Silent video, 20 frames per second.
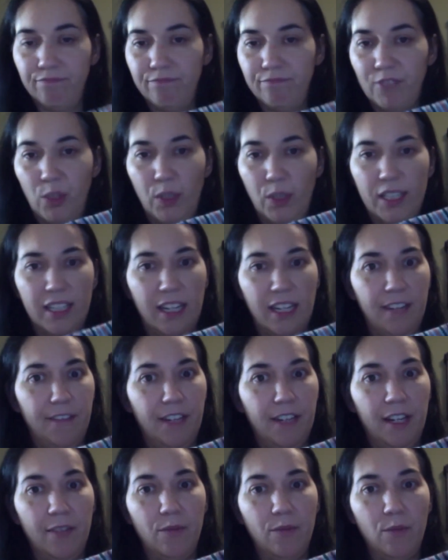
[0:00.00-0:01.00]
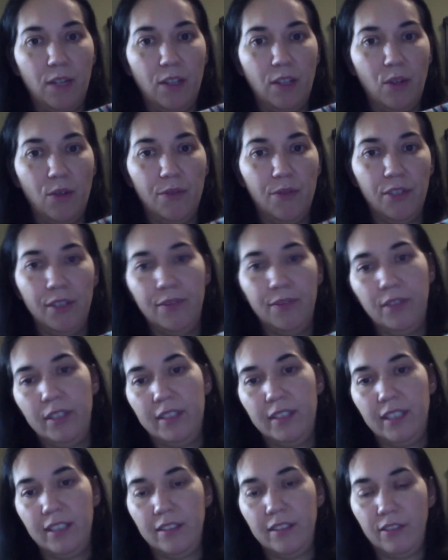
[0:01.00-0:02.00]
quick, I've got well over a foot
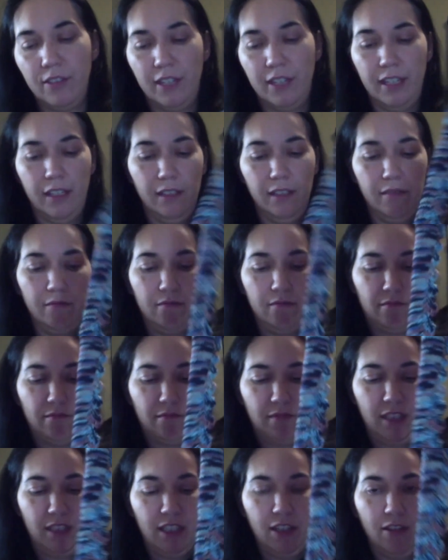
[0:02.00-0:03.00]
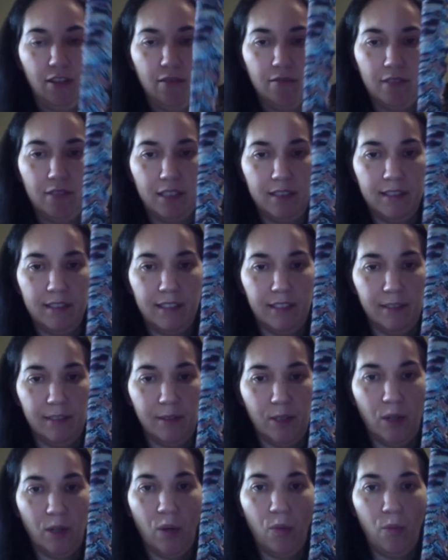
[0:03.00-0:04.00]
done. Granted, you know, it starts
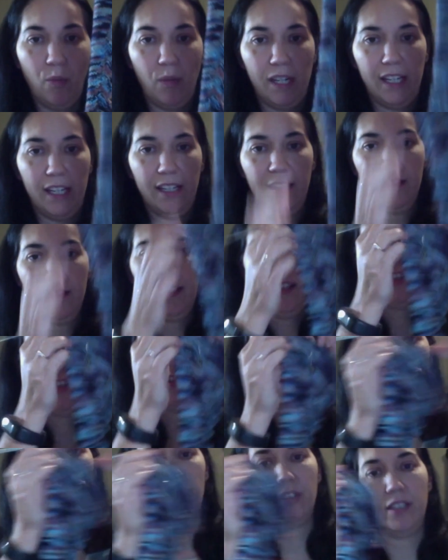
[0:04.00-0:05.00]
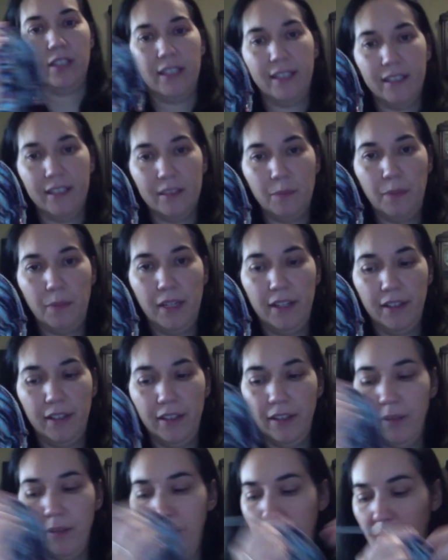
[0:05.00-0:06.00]
out wee and then gradually gets
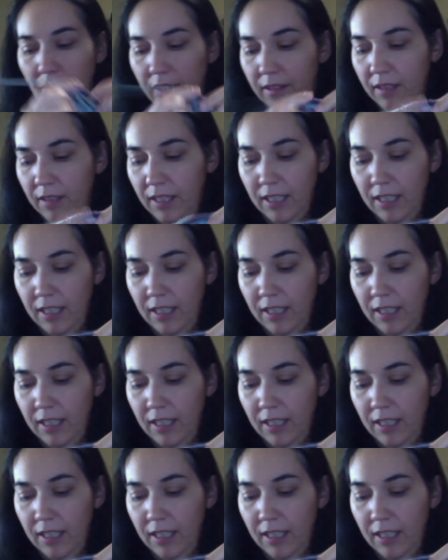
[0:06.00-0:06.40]
bigger, but